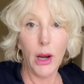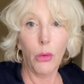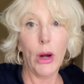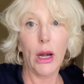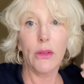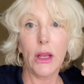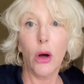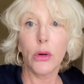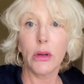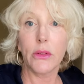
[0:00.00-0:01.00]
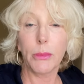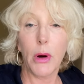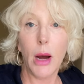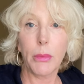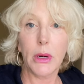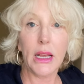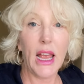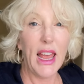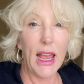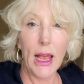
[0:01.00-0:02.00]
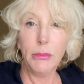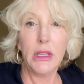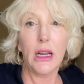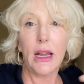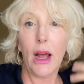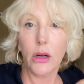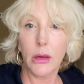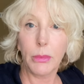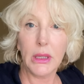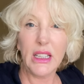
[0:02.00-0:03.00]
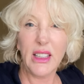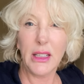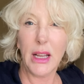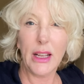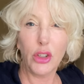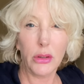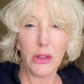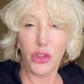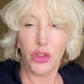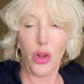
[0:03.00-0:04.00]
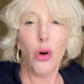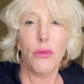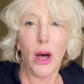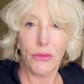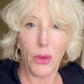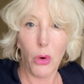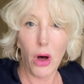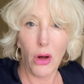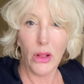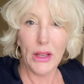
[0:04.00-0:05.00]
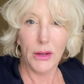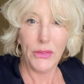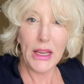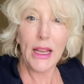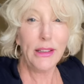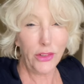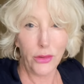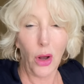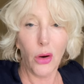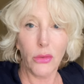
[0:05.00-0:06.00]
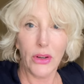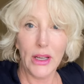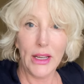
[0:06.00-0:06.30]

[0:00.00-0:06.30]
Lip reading: where the owner of the property emptied it out completely and took the stove off the wall, the heat stove.